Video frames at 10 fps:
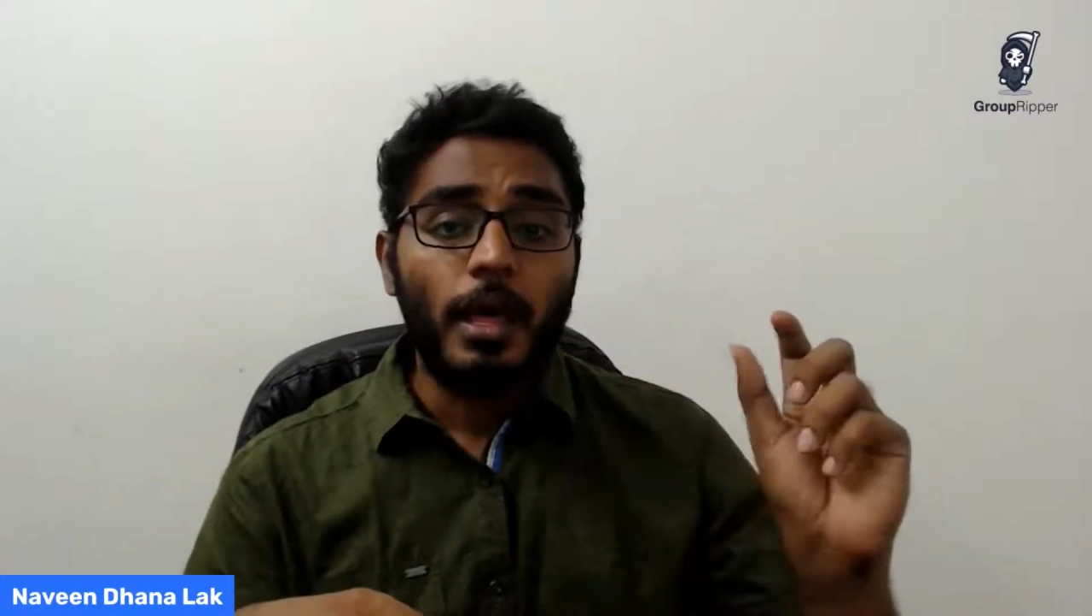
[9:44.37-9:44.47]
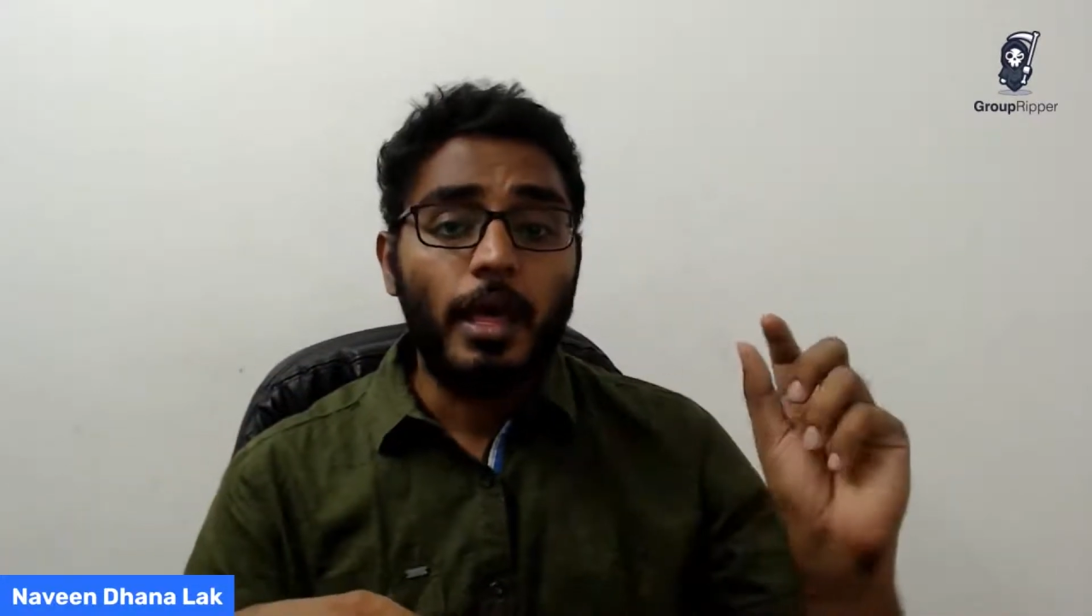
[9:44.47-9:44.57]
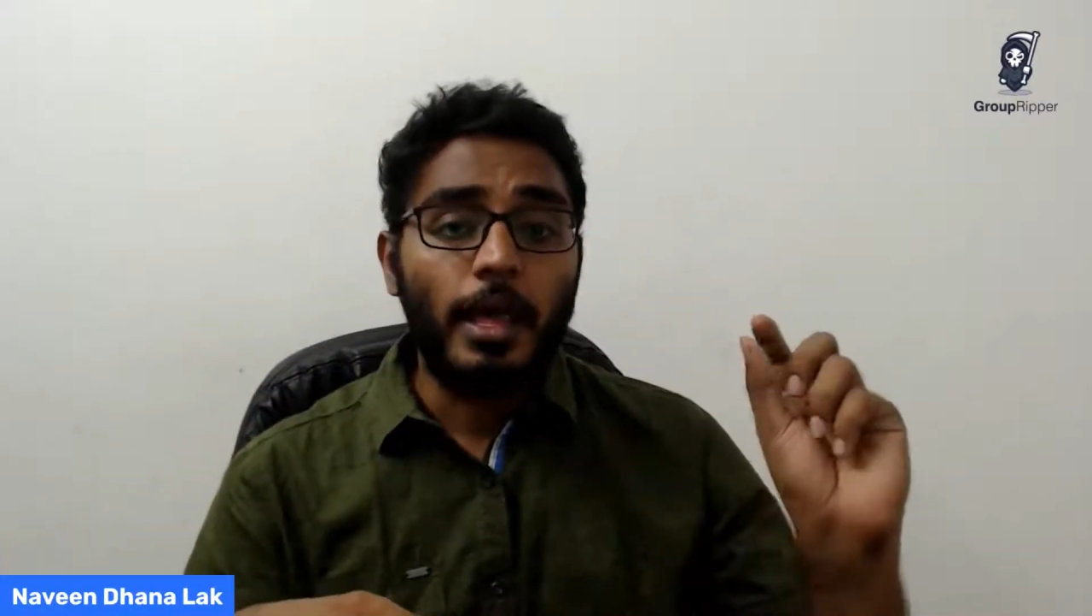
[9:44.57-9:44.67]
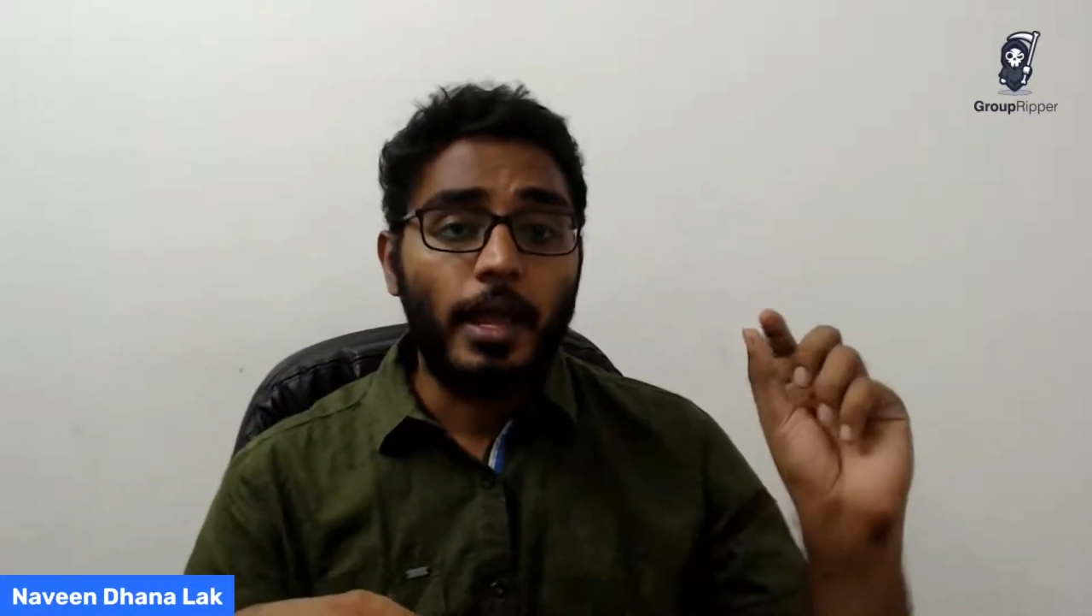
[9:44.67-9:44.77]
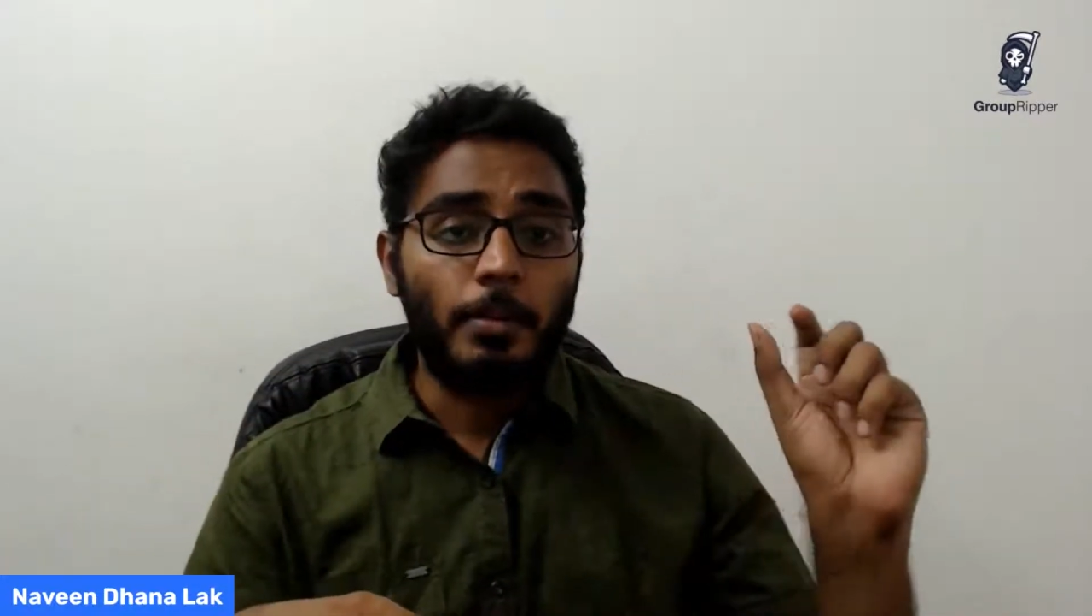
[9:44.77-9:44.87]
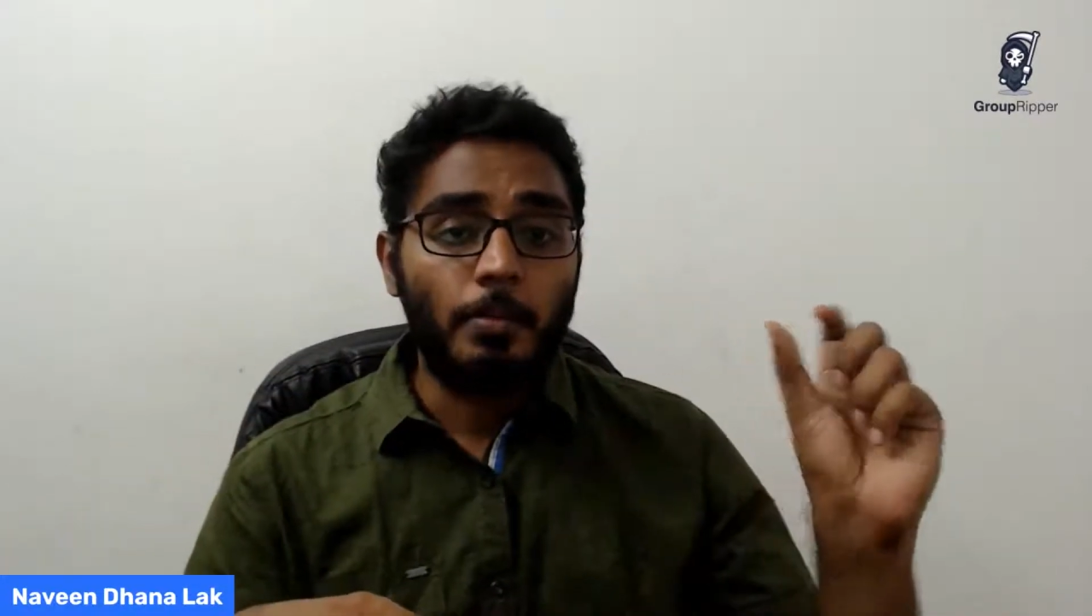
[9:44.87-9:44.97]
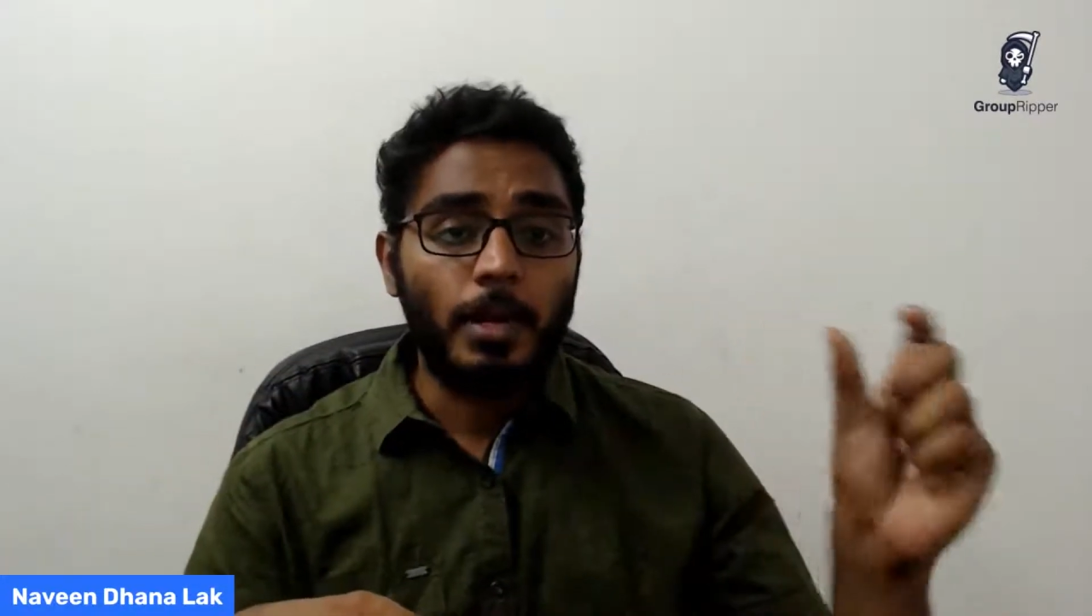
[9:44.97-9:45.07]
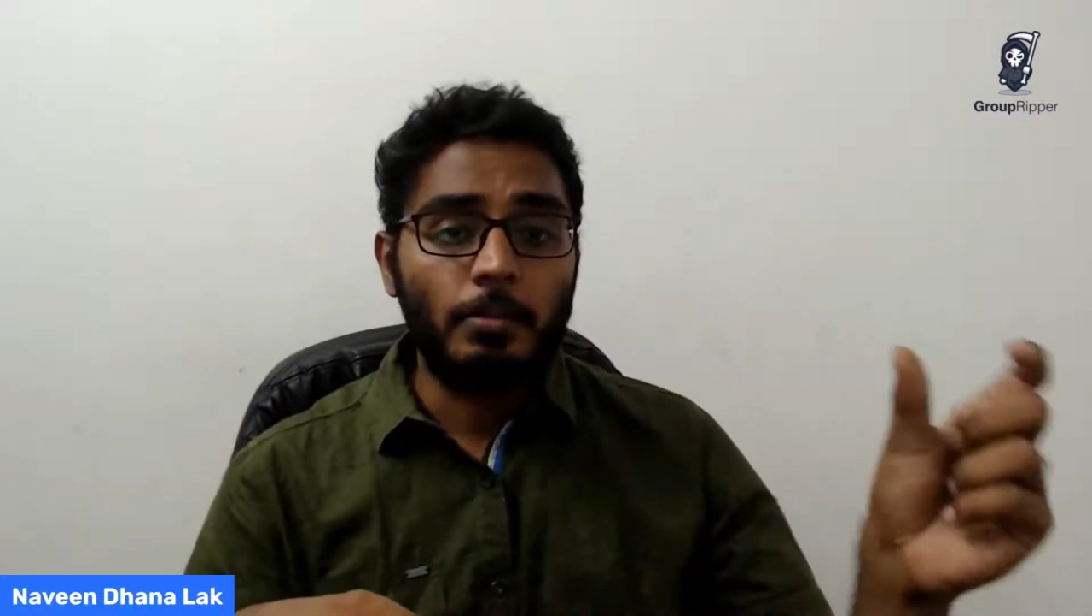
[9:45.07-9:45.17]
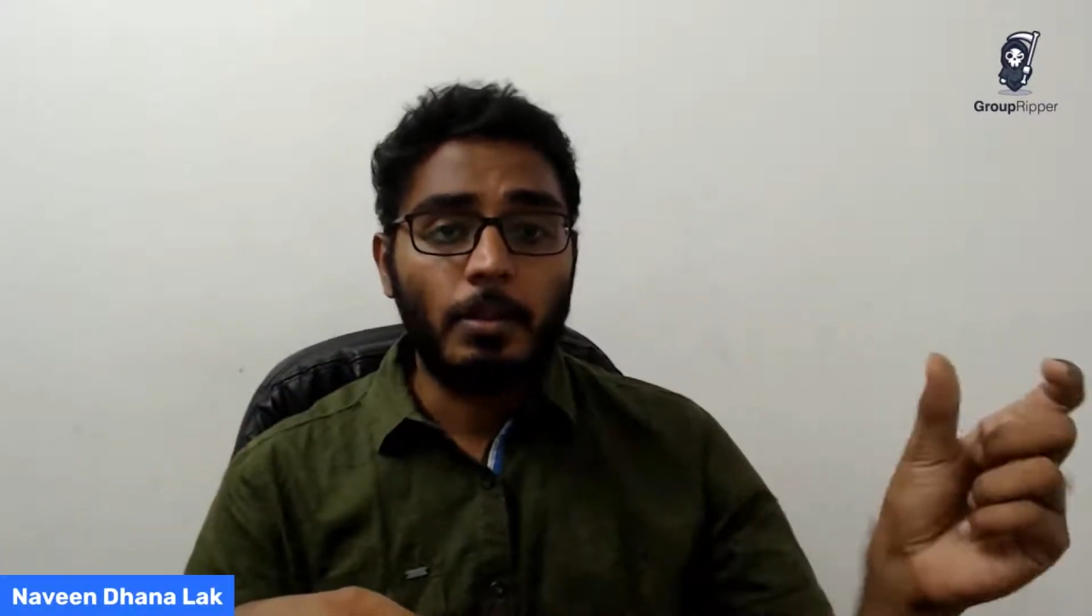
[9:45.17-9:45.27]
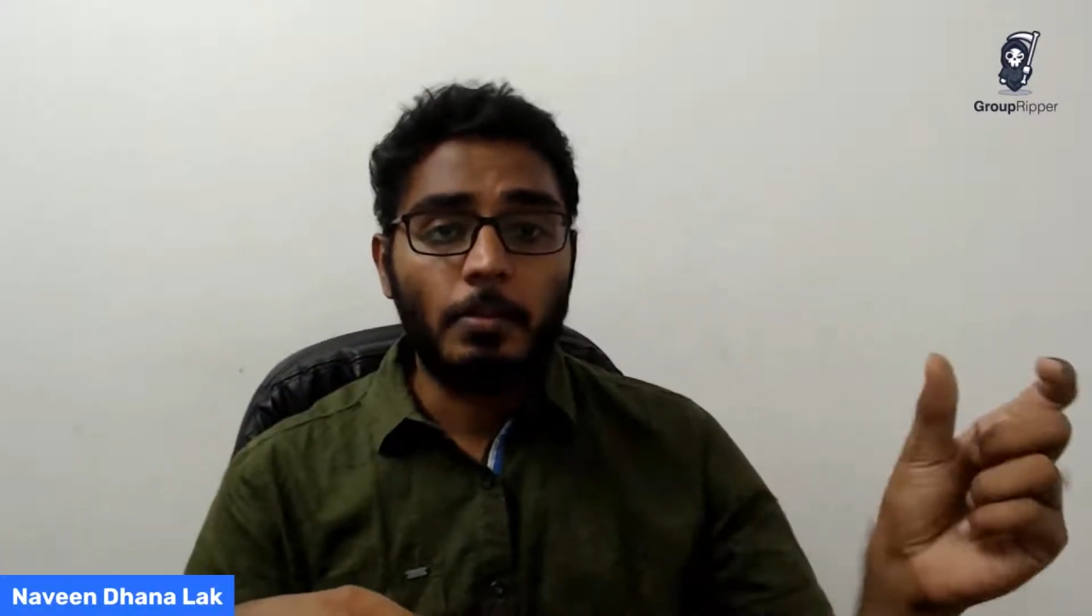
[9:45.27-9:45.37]
and
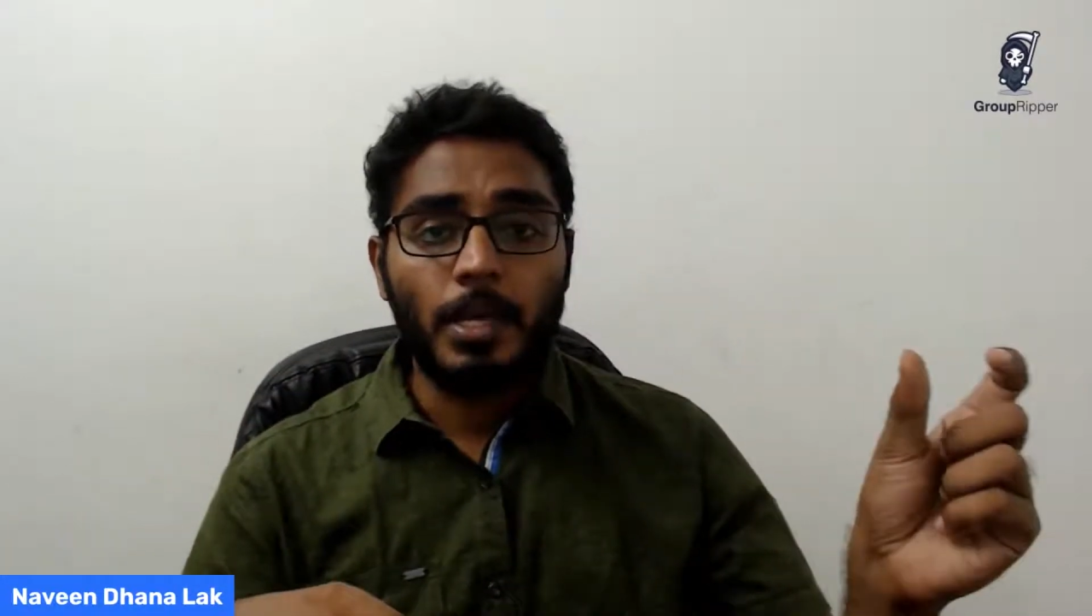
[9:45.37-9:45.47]
but maybe